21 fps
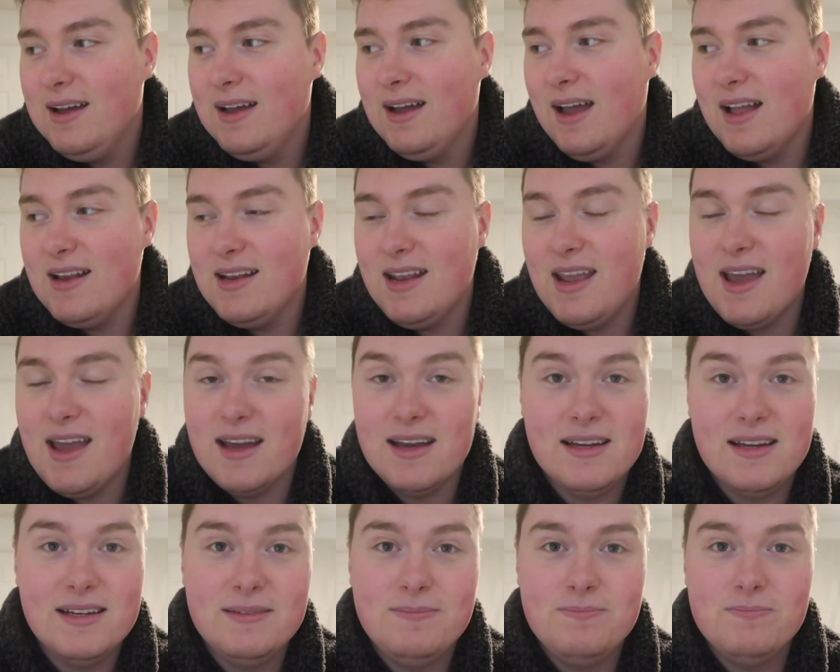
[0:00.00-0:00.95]
yeah,
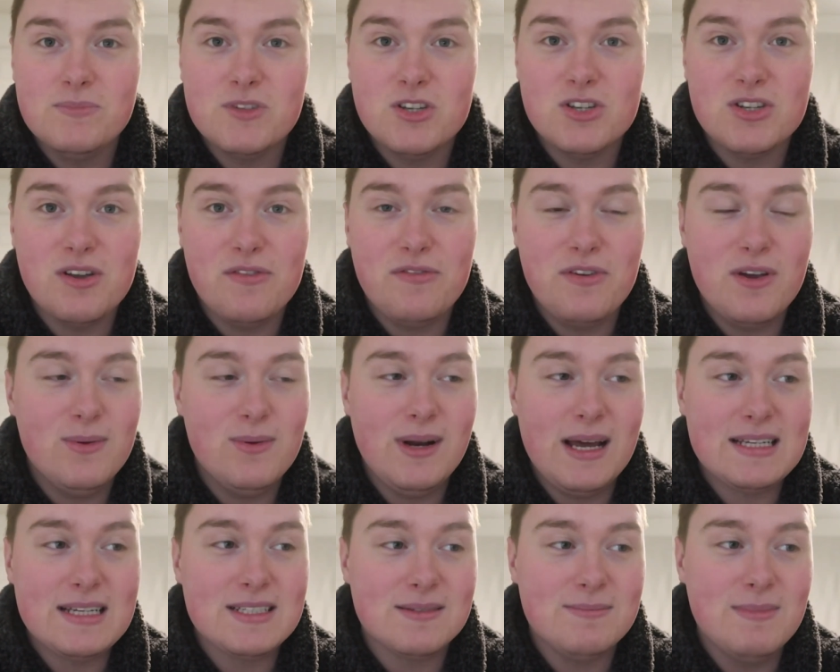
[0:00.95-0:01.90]
just a few
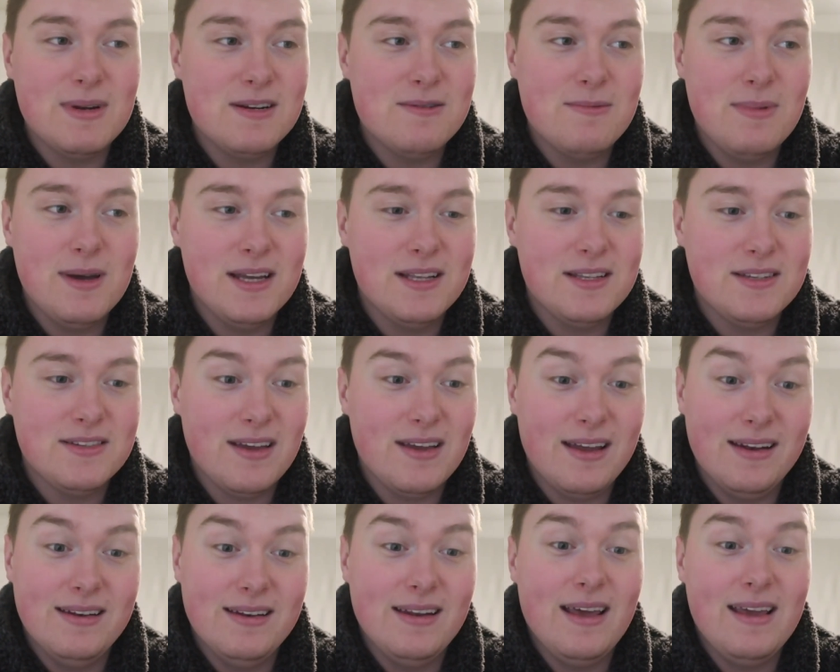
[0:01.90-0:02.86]
last minute bits
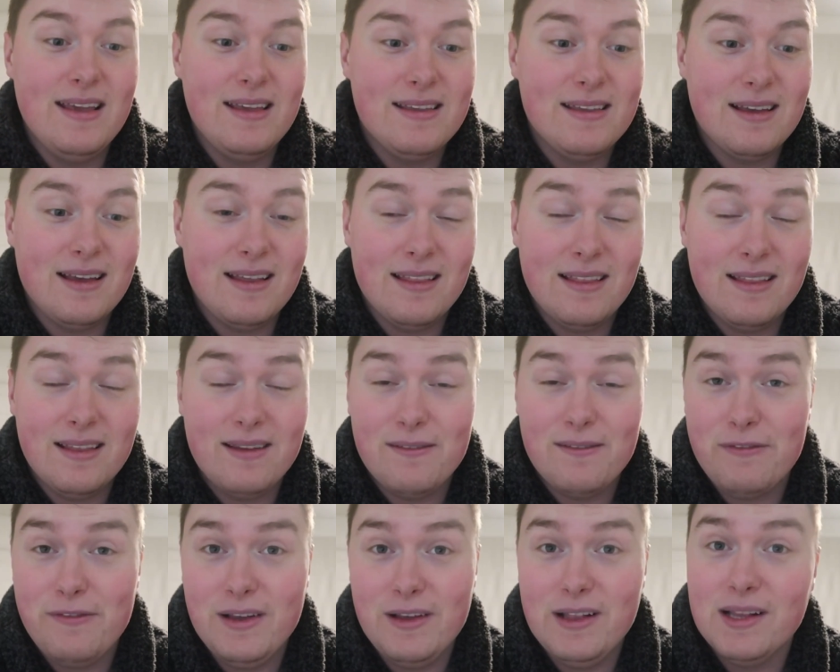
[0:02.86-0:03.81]
and like
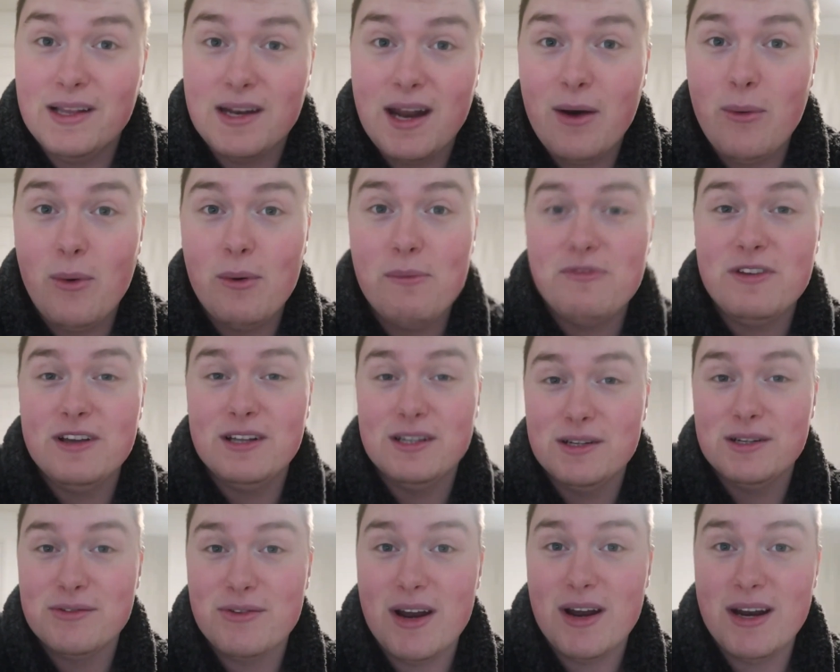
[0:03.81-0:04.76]
feeling how I'm
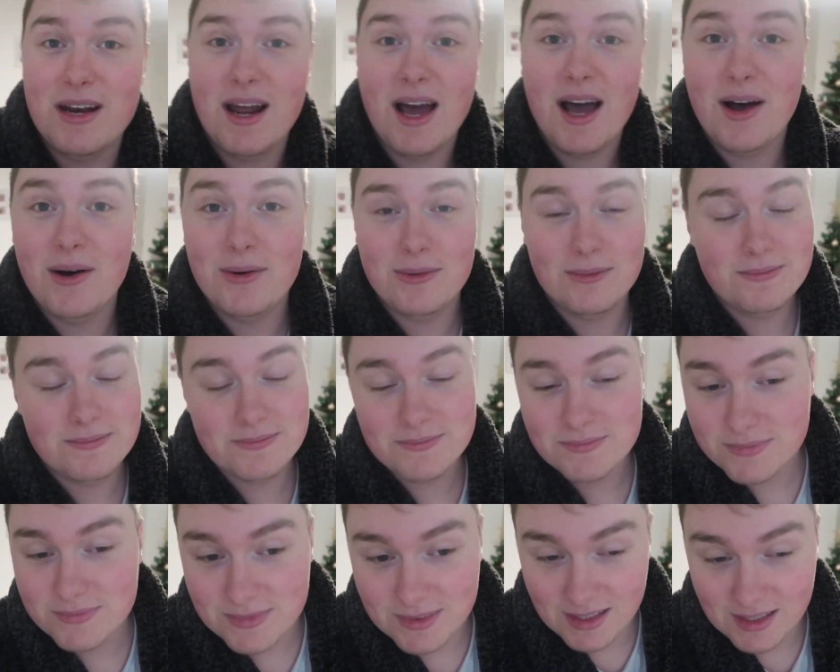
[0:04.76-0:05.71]
feeling right now.
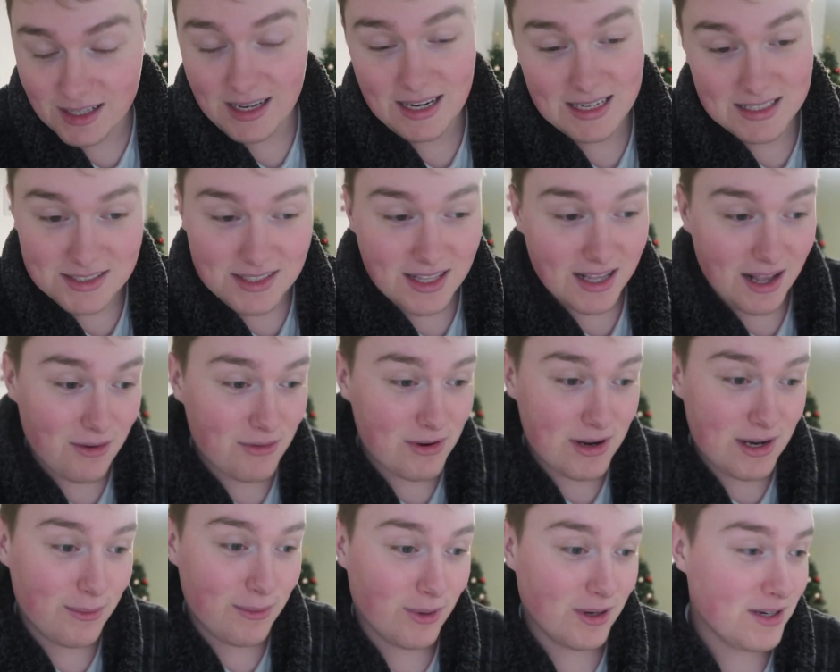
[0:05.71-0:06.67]
The last thing I
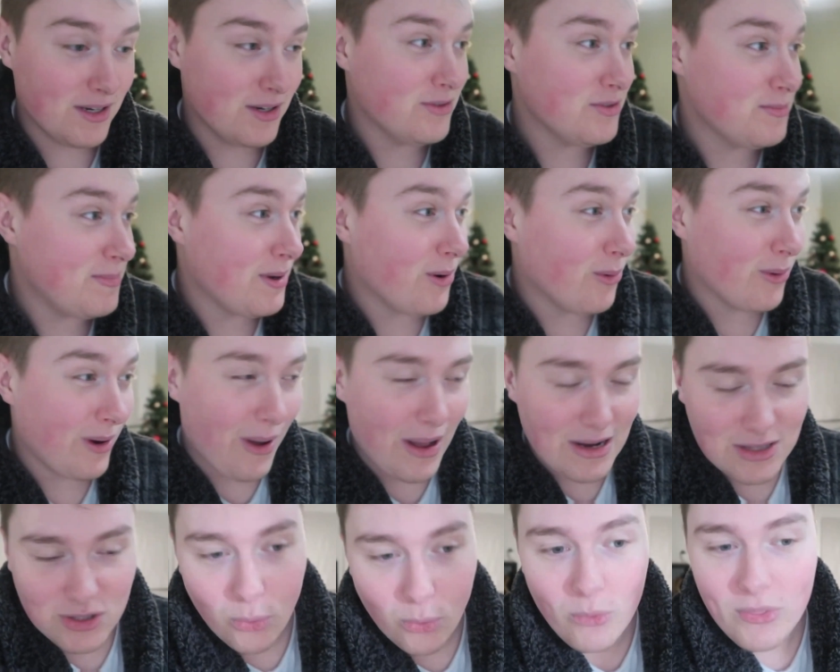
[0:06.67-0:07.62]
really want to do is be going out.
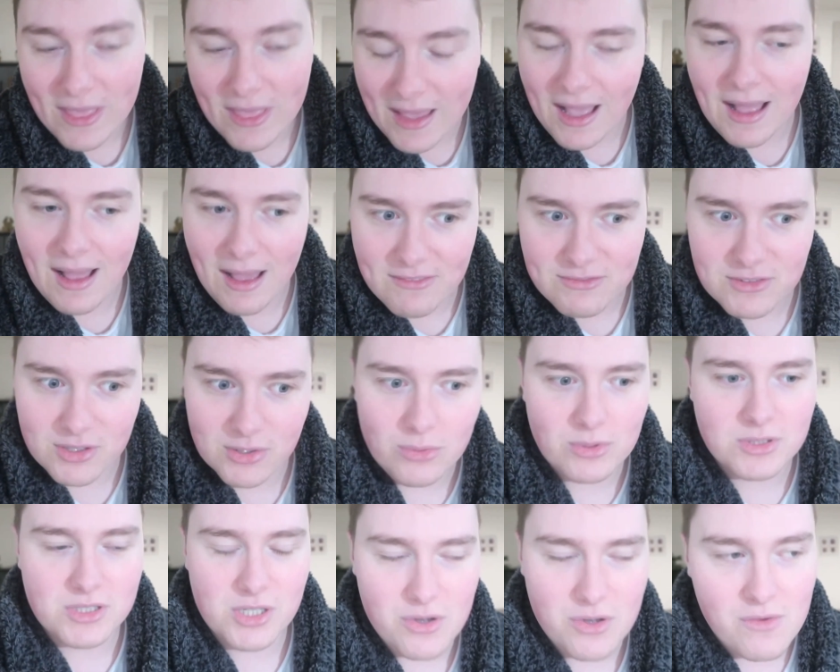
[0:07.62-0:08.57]
I don't think I have to
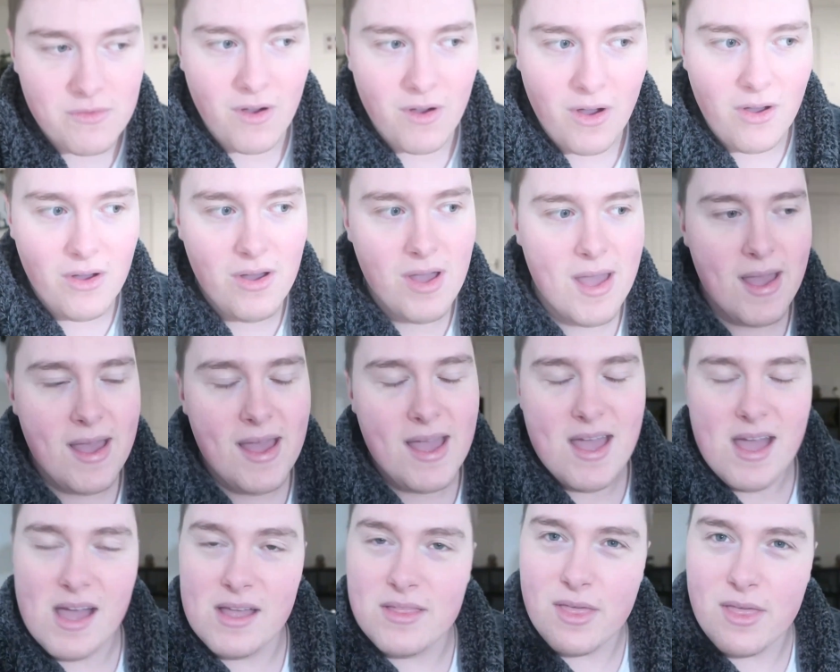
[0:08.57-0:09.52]
go too far.
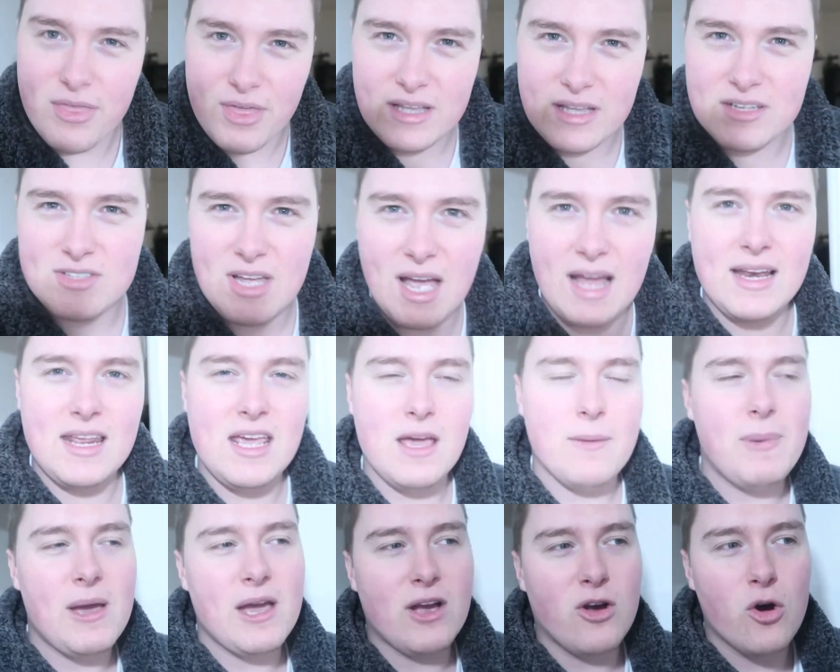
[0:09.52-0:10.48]
And the things that I need to
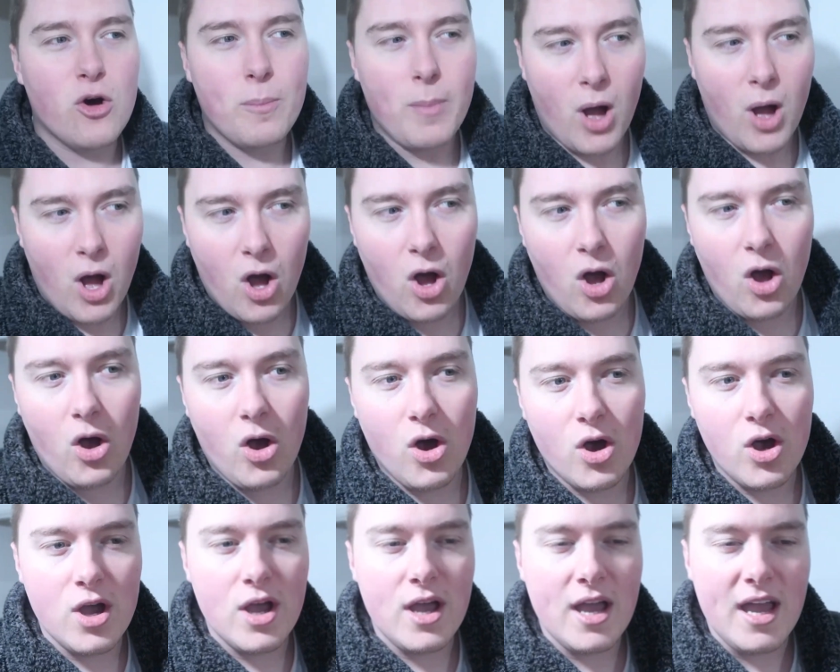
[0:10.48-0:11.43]
pick up
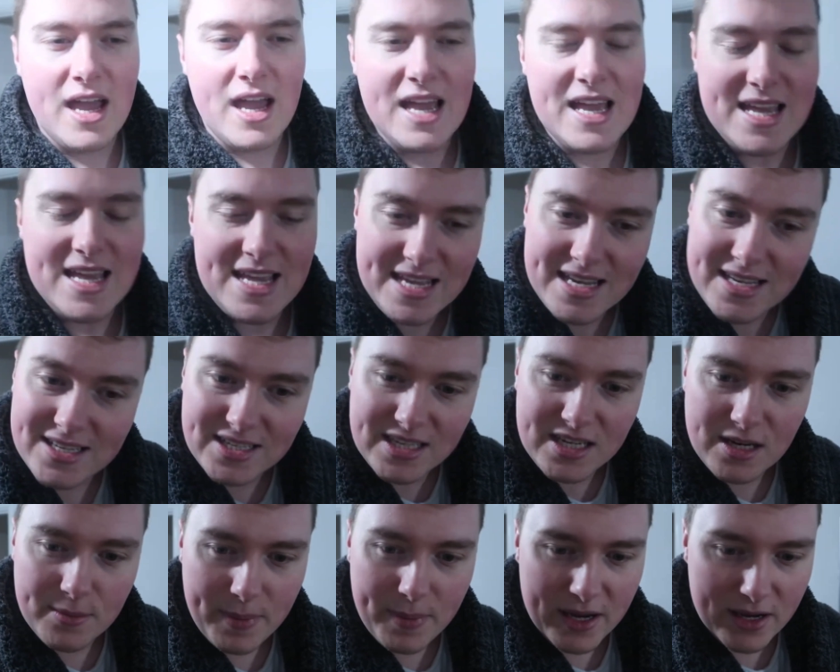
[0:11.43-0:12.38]
are easy
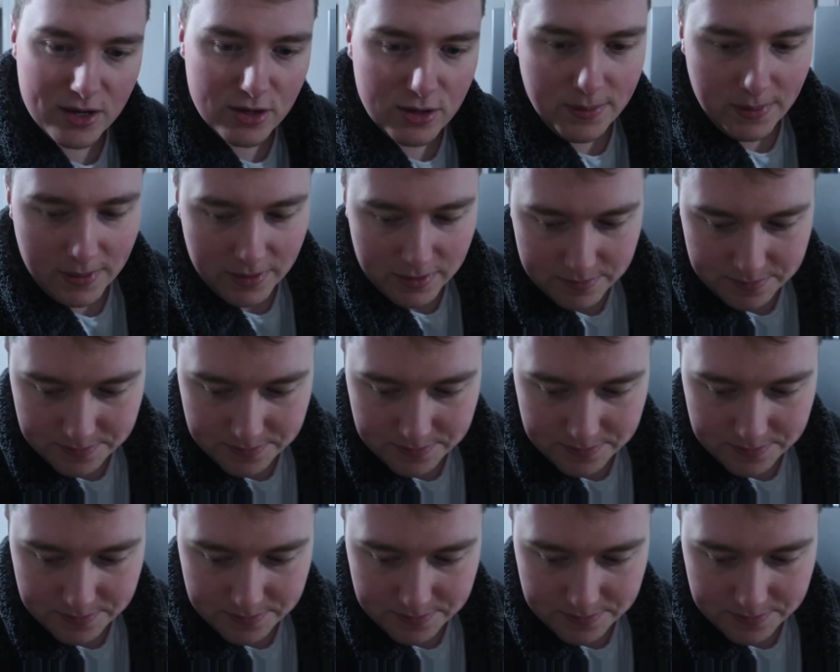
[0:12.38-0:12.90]
to pick up.